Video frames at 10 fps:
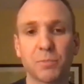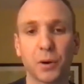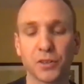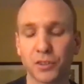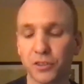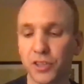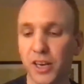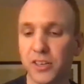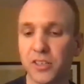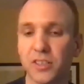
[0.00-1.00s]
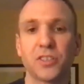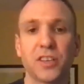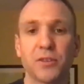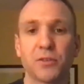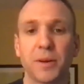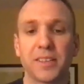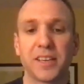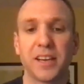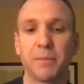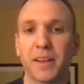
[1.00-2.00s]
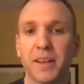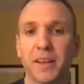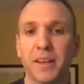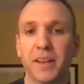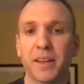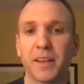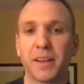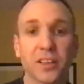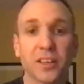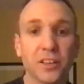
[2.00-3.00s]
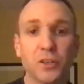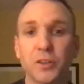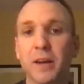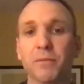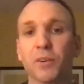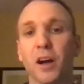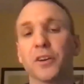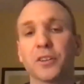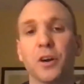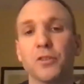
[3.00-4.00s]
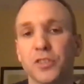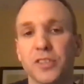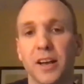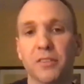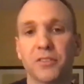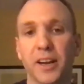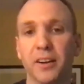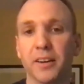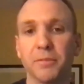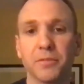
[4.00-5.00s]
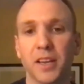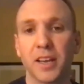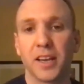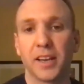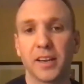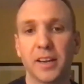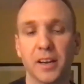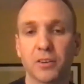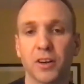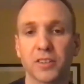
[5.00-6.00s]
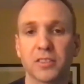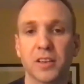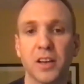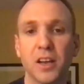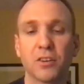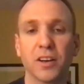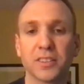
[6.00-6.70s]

personal changes and the change with my team that I want to start to do that for other coaches out there and, and across across the